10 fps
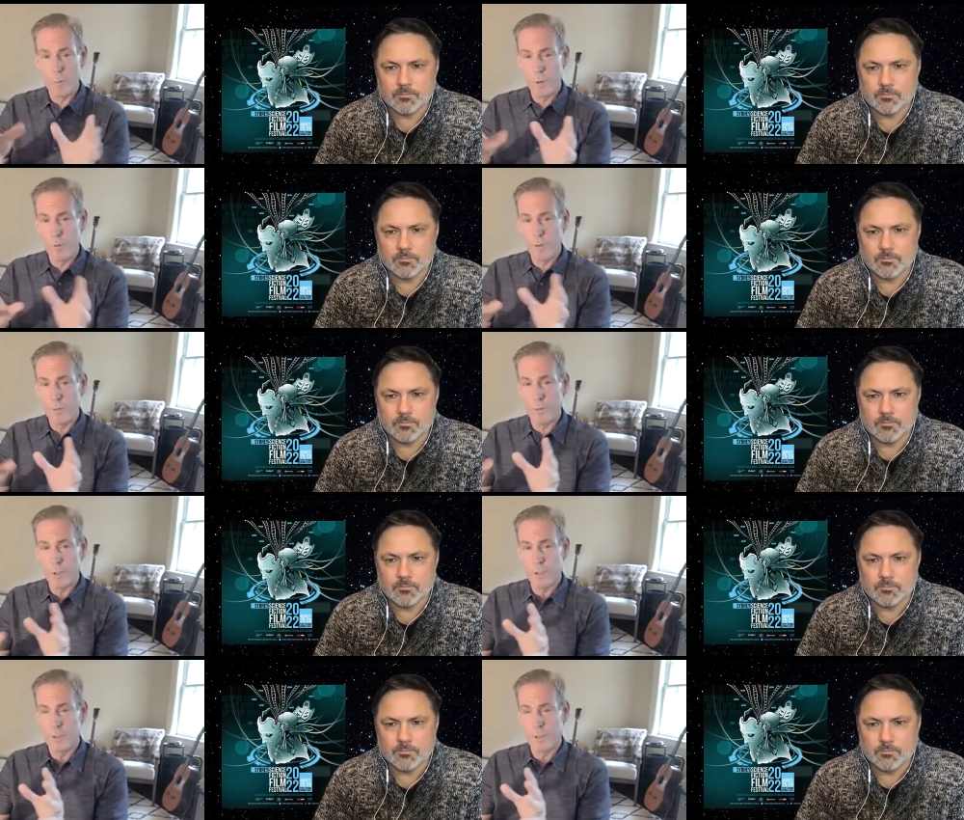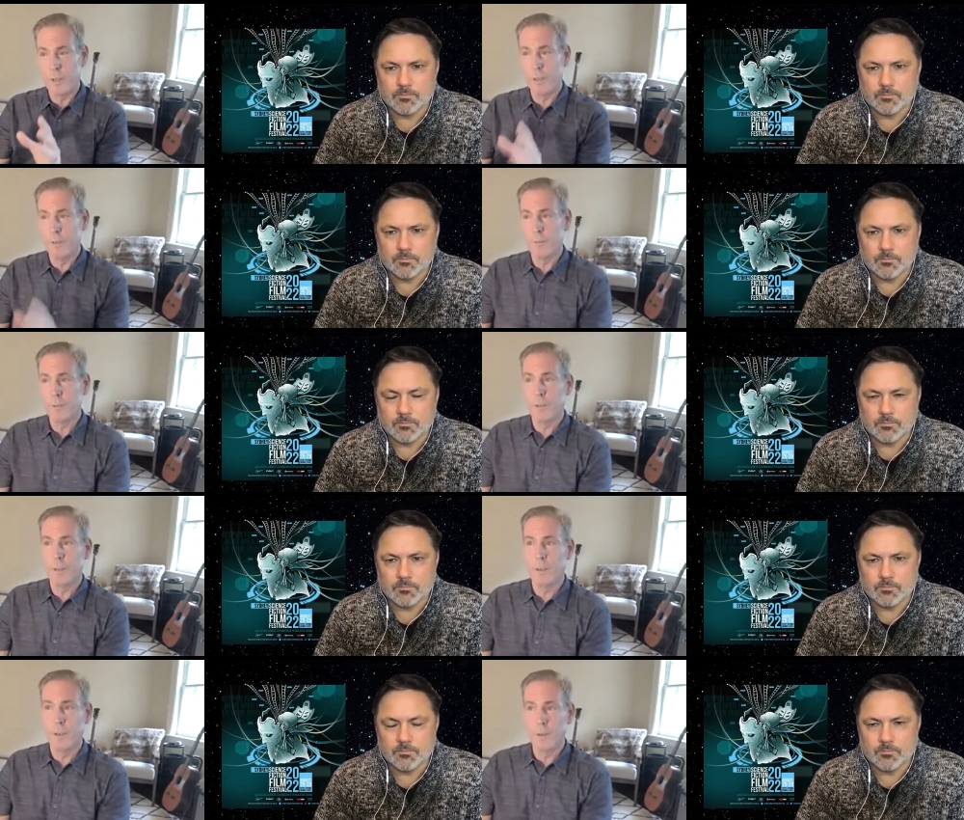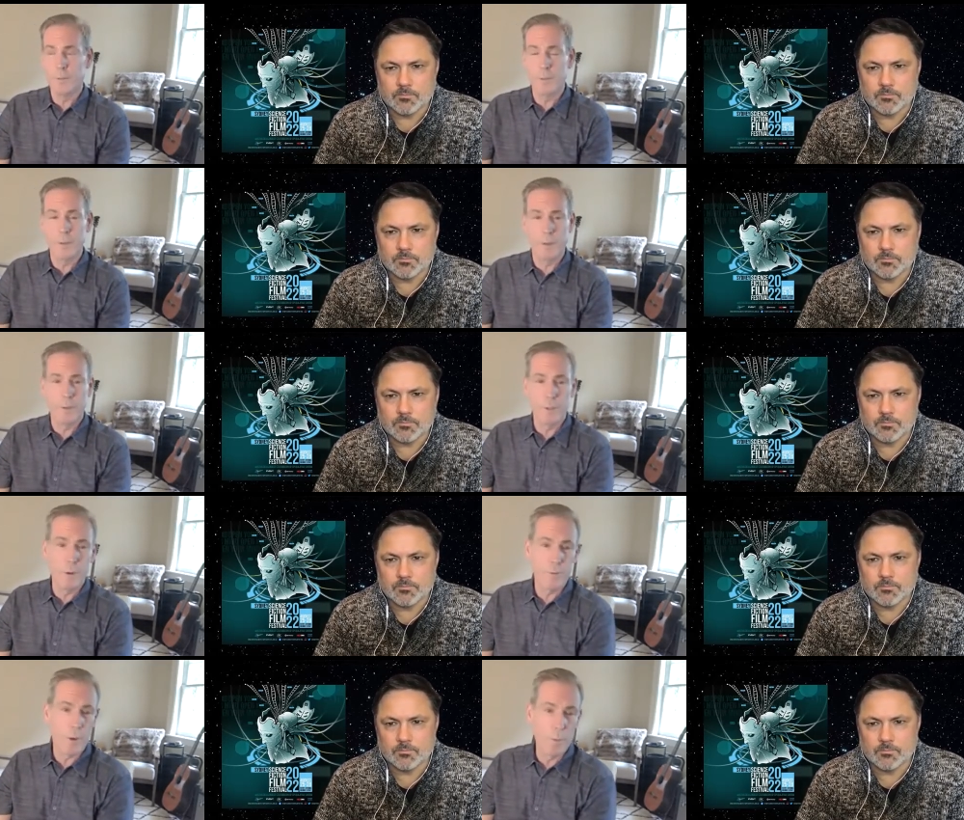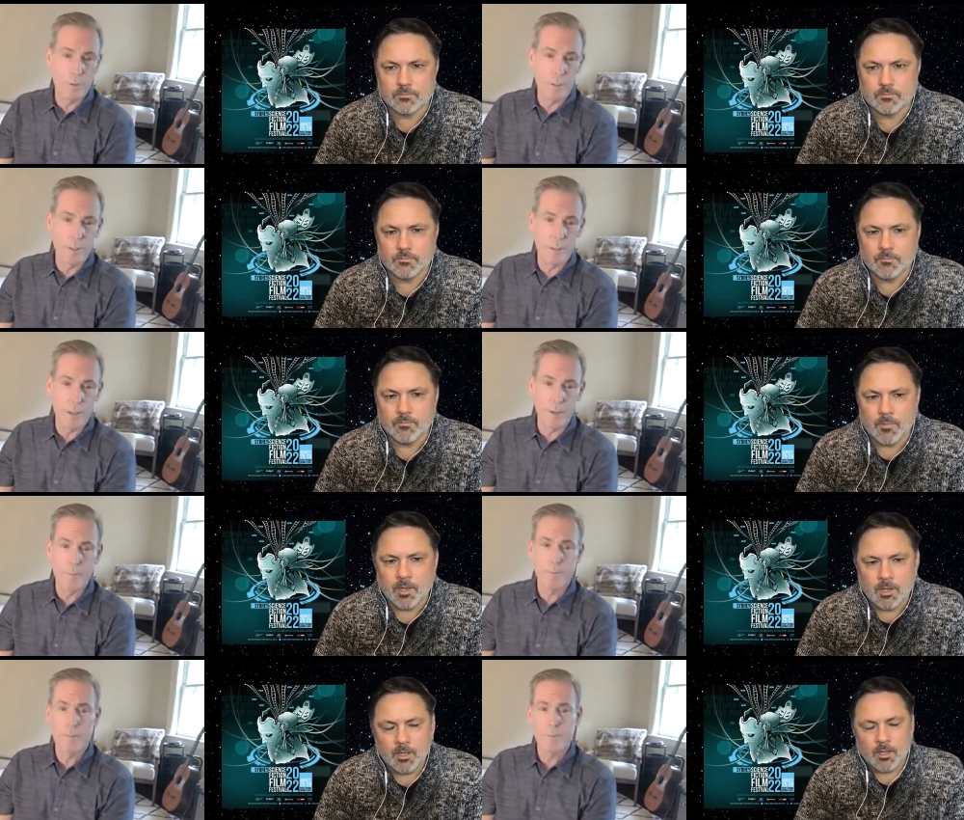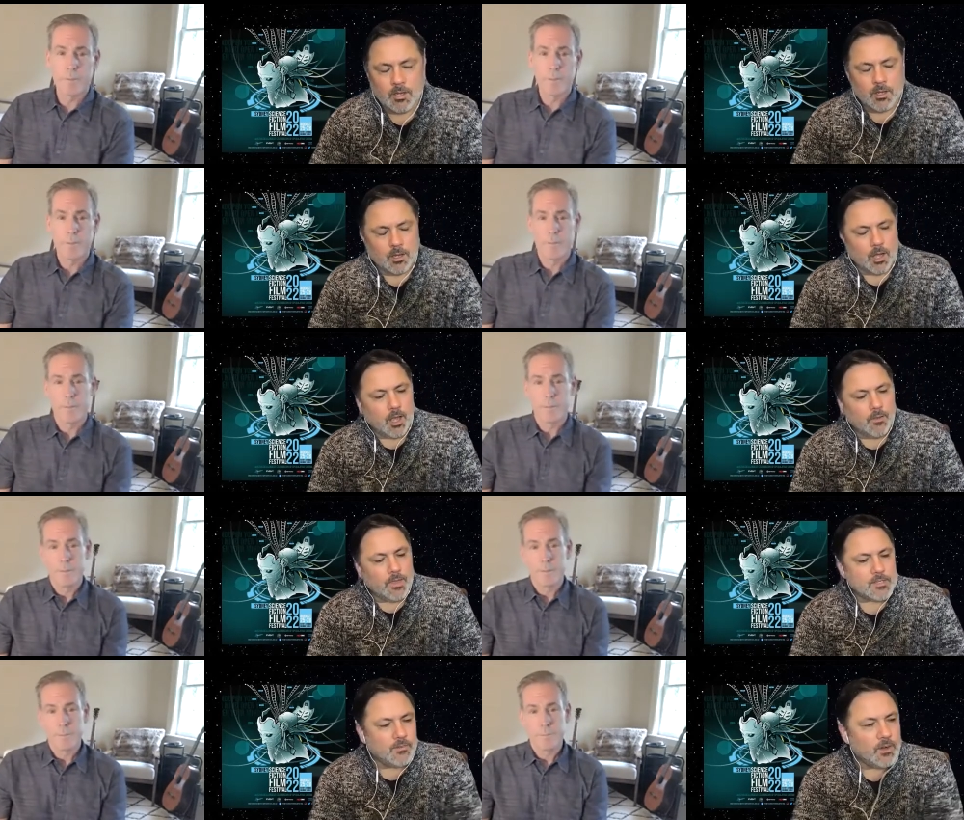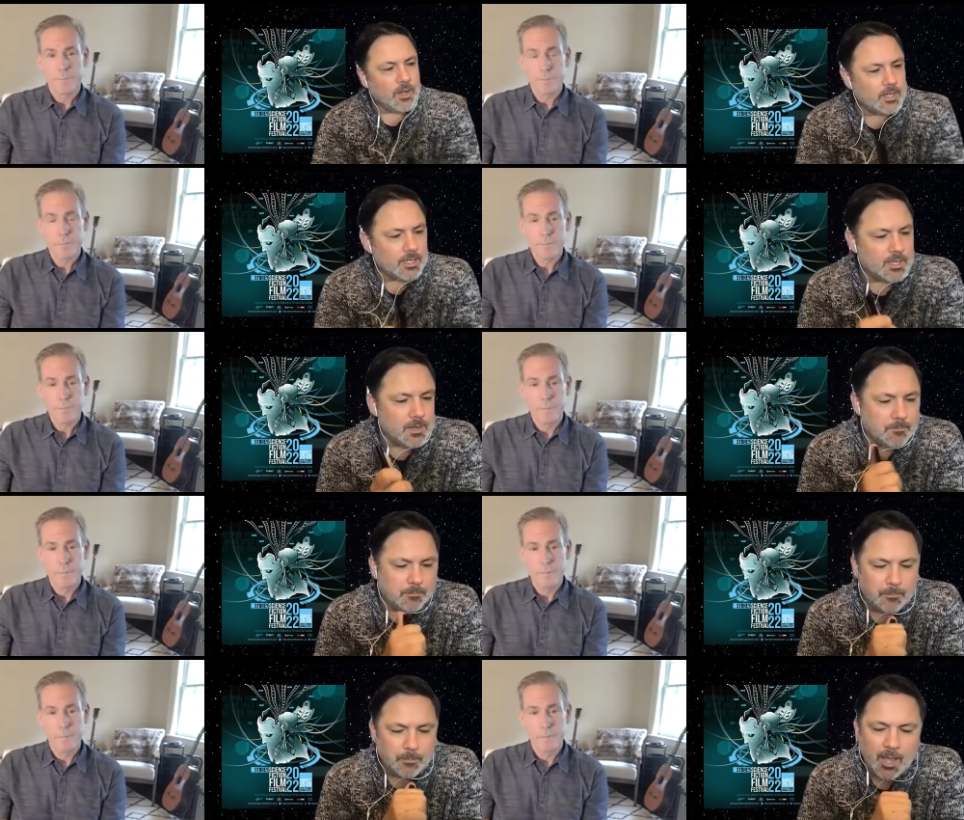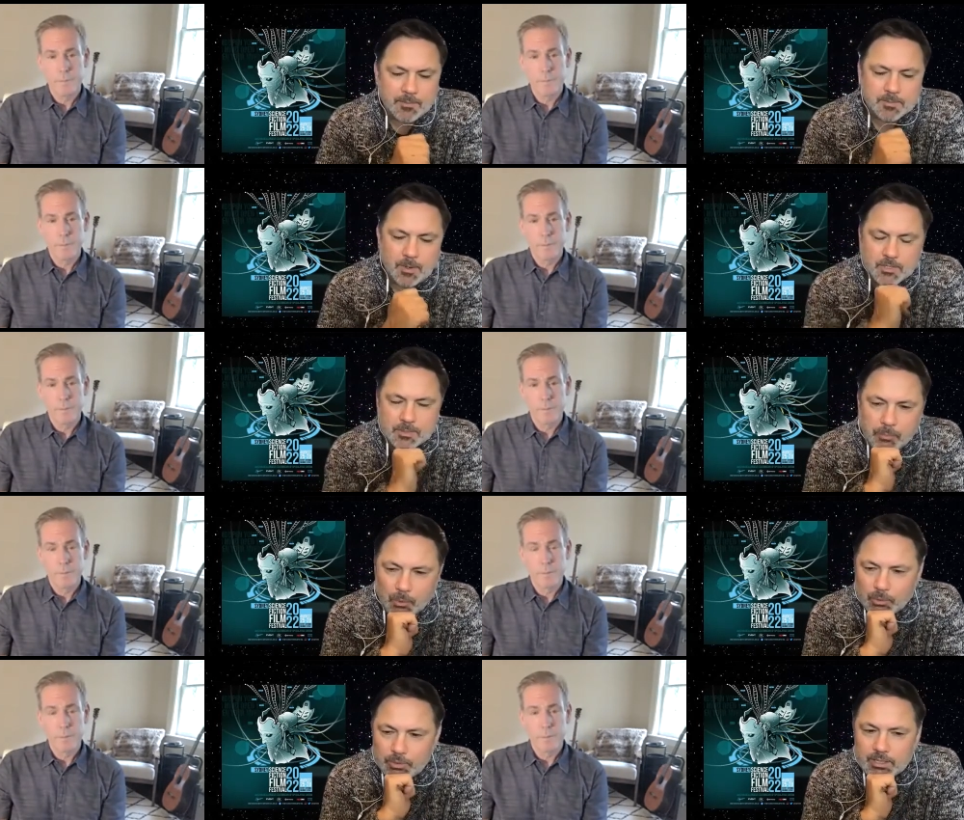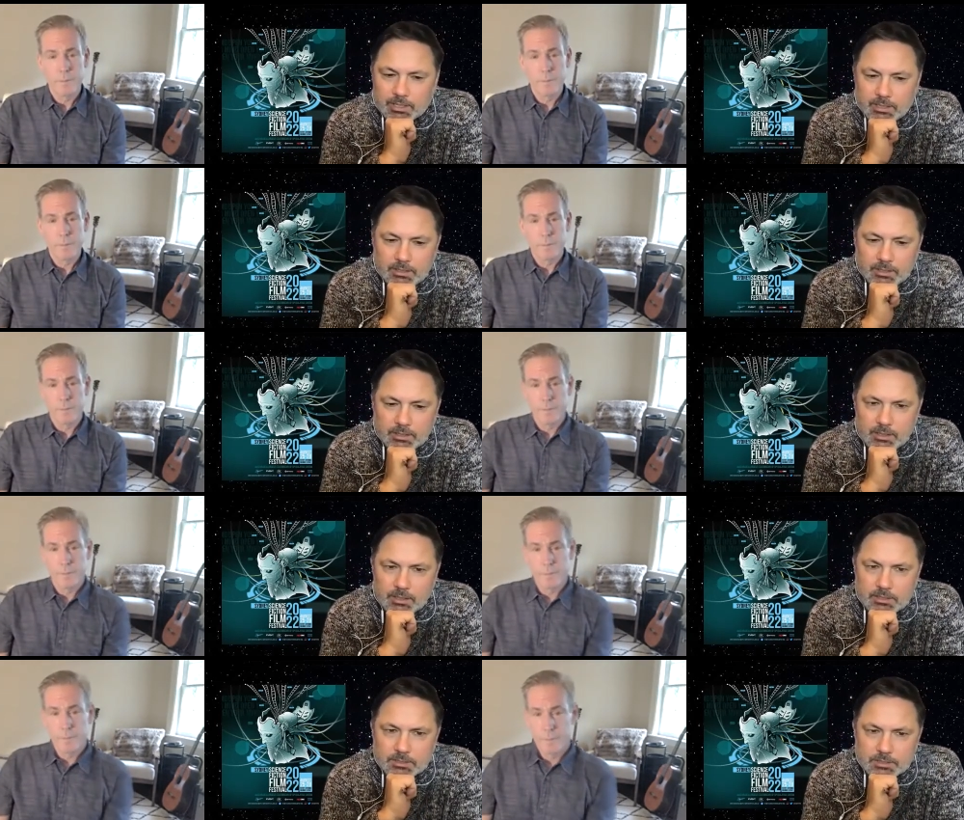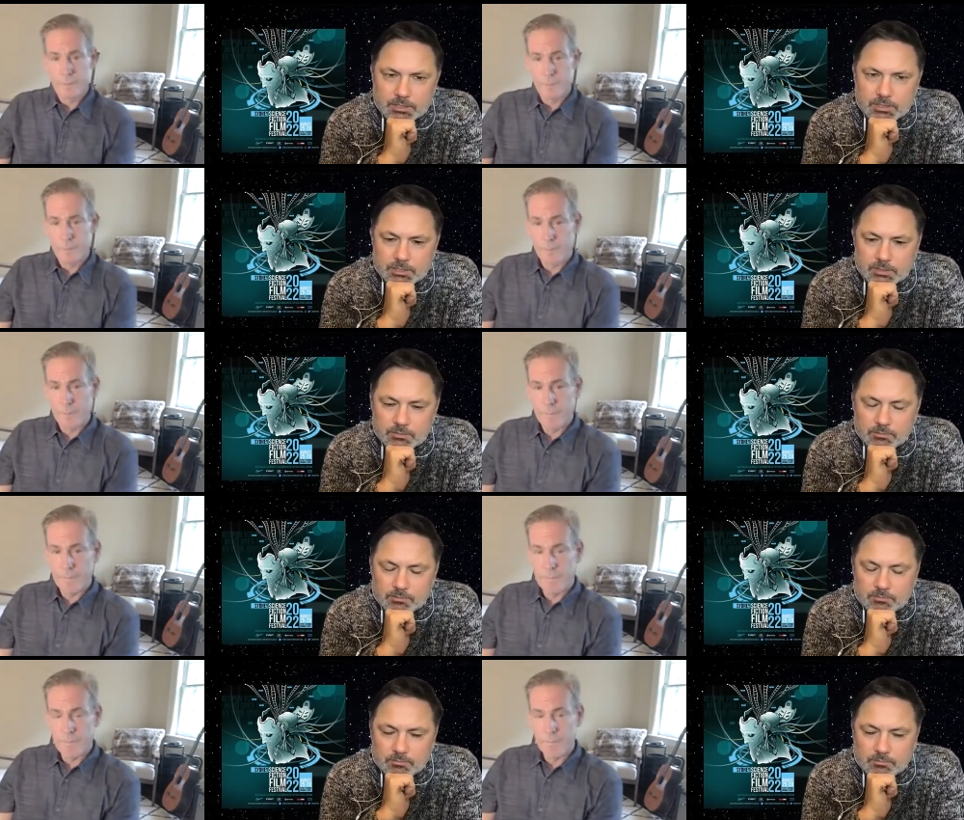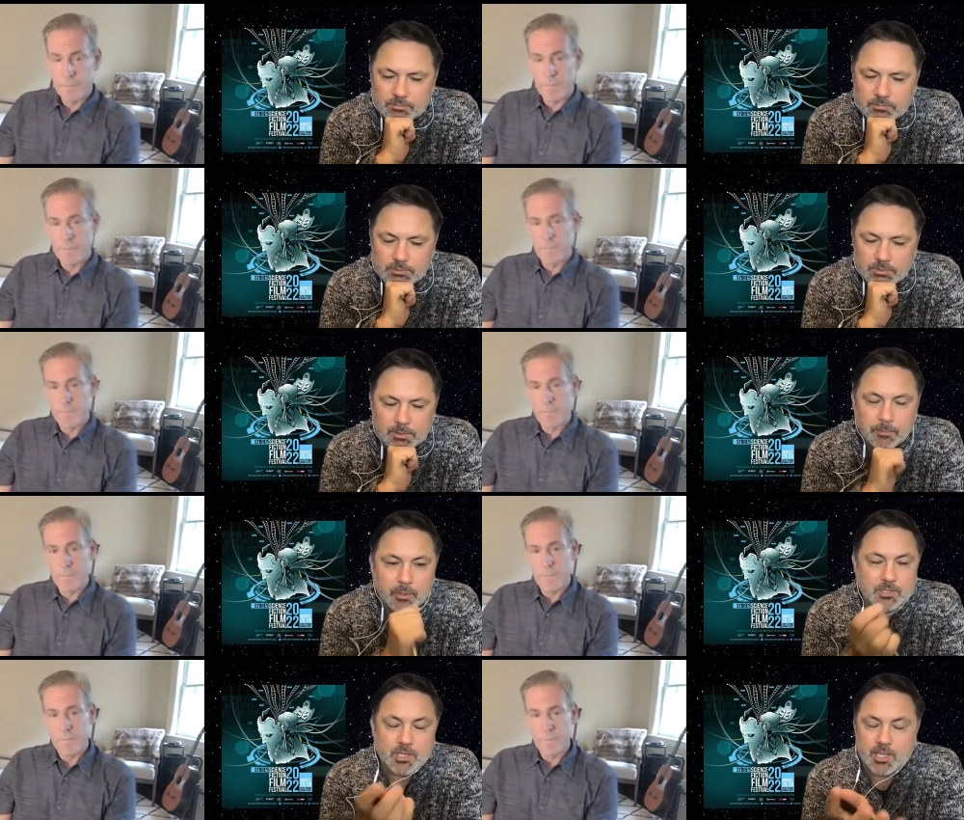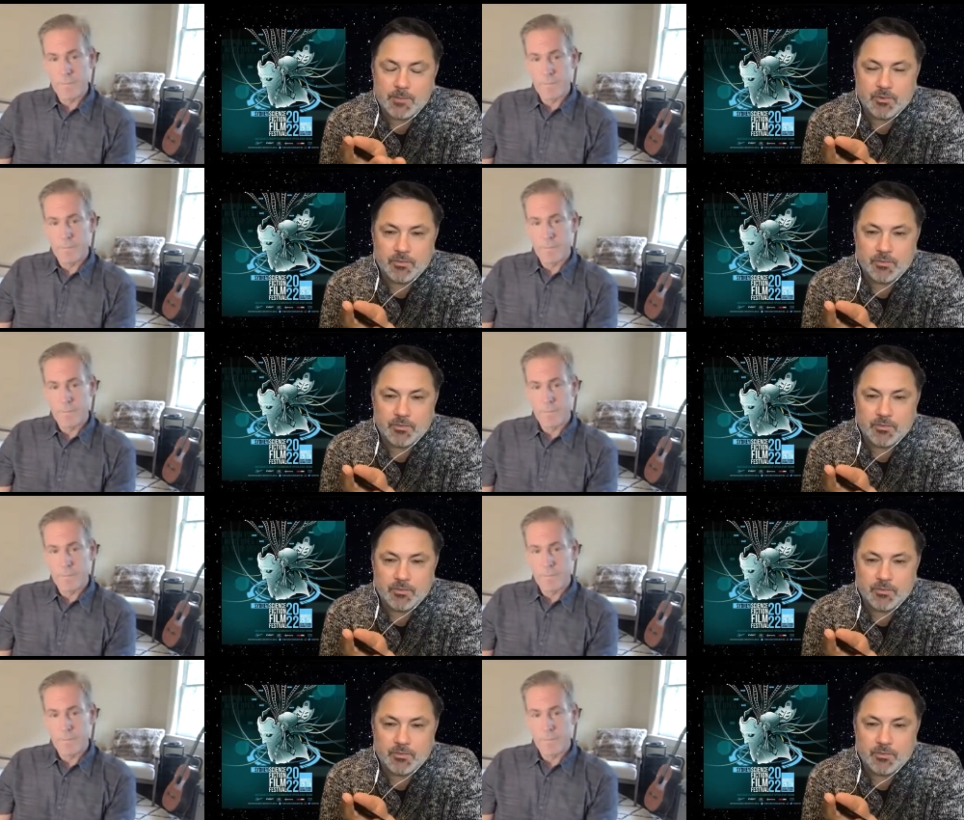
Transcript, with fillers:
Speaker 1: moving version of of of a UFO movie, you know.
Speaker 2: I, I guess finally, and perhaps most importantly, is the person you keep